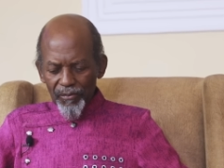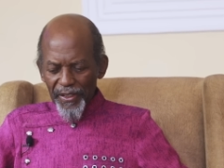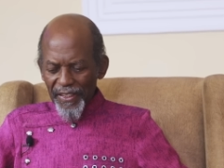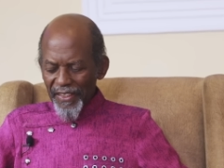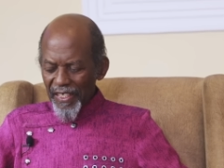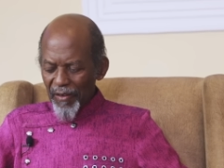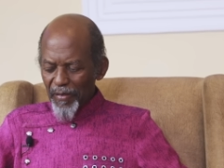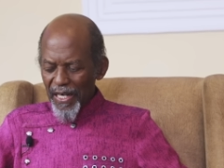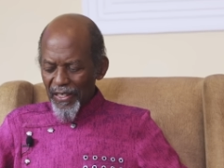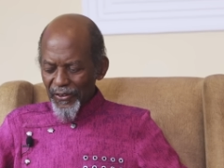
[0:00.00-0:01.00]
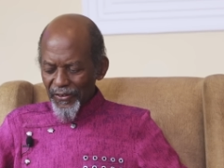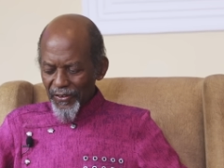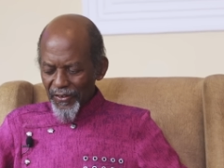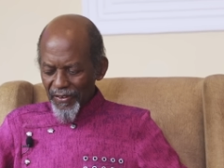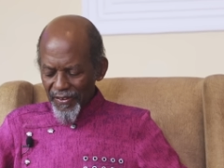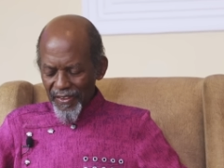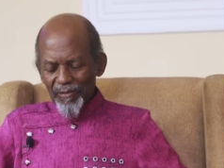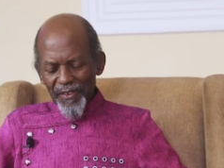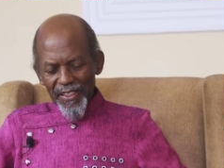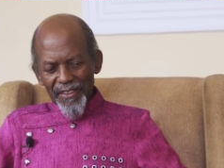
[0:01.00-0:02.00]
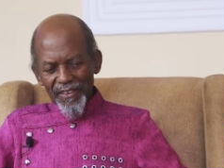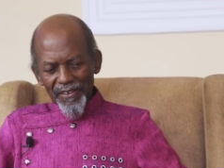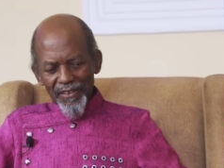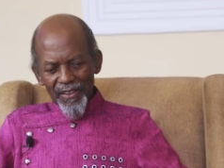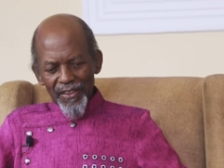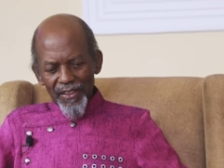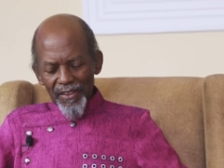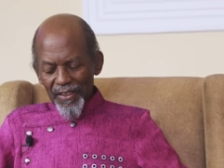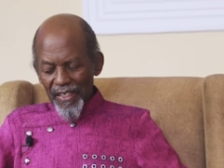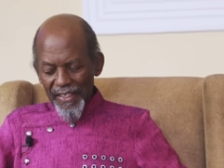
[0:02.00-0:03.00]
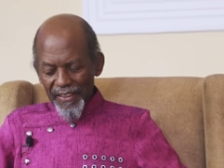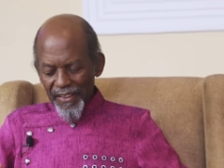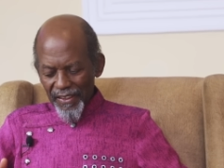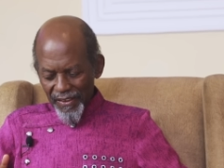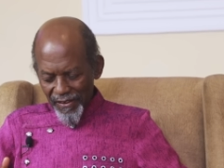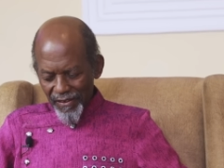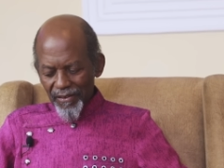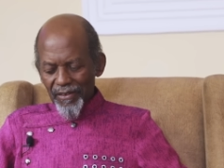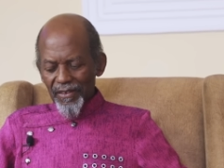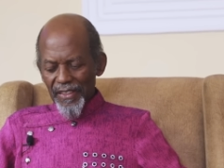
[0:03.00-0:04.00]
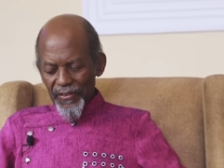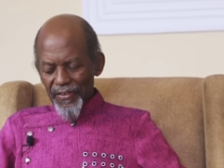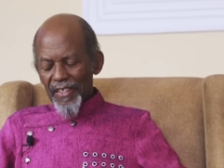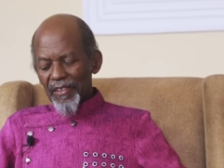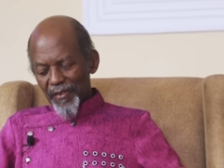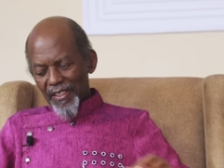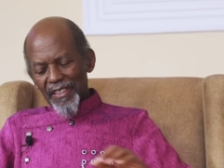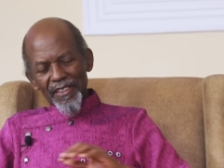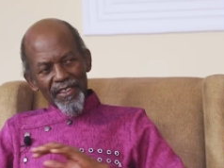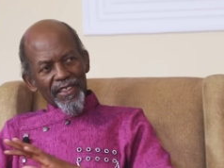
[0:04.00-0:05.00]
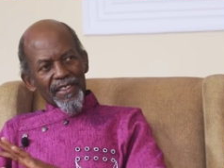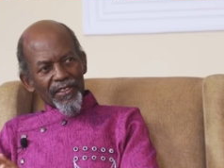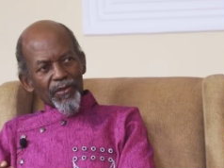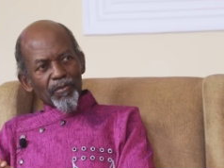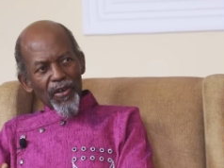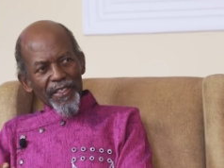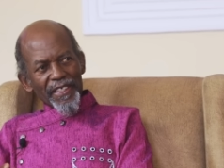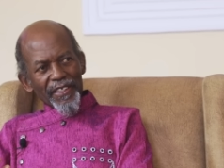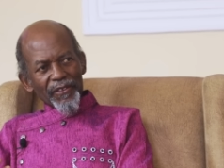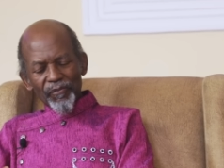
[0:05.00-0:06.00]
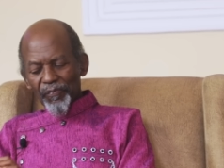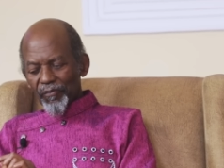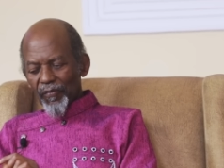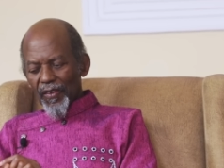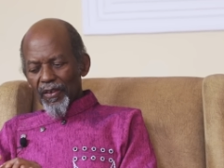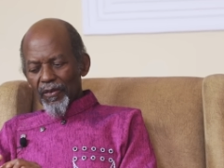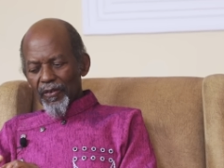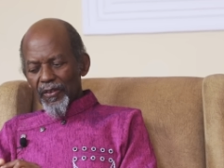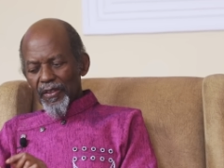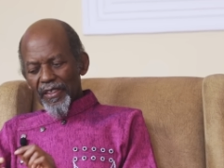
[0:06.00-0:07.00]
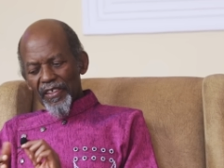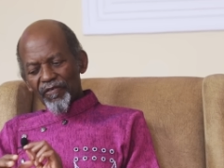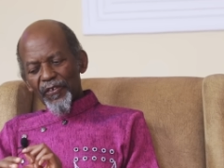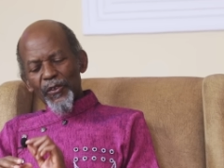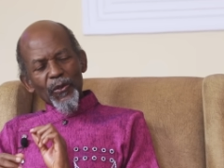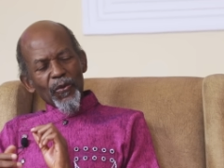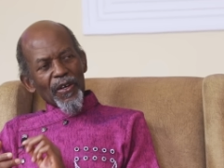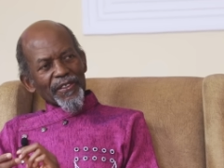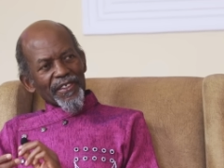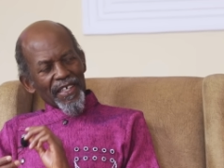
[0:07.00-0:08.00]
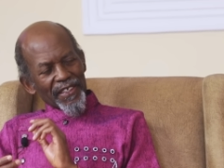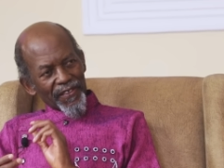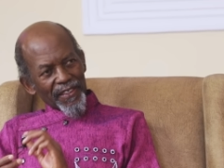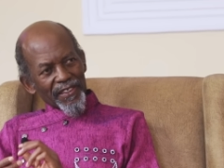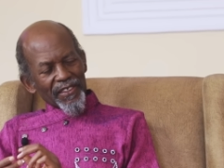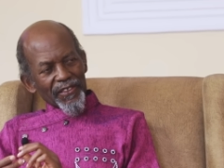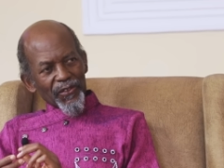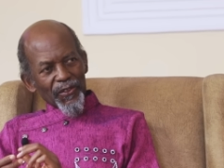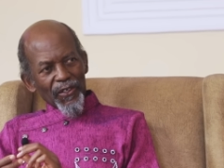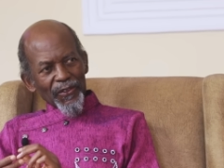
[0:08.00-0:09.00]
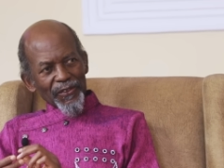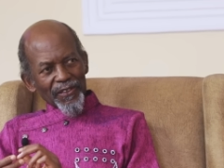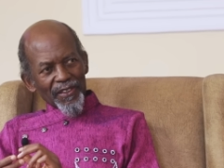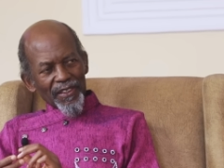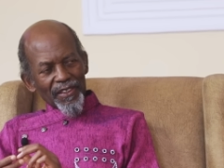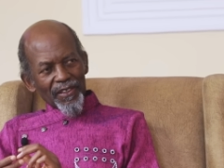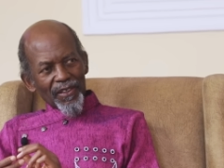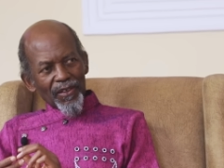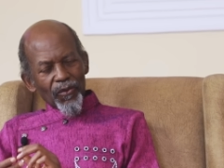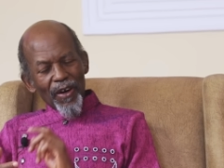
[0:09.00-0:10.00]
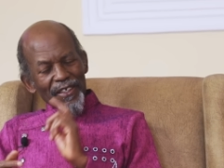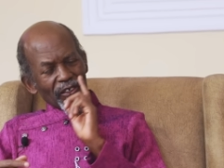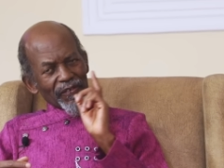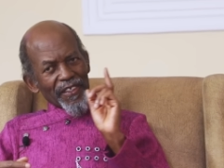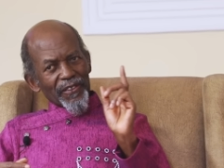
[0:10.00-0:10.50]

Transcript: bringing about something, like the same thing in this body, if you want a certain result, one of the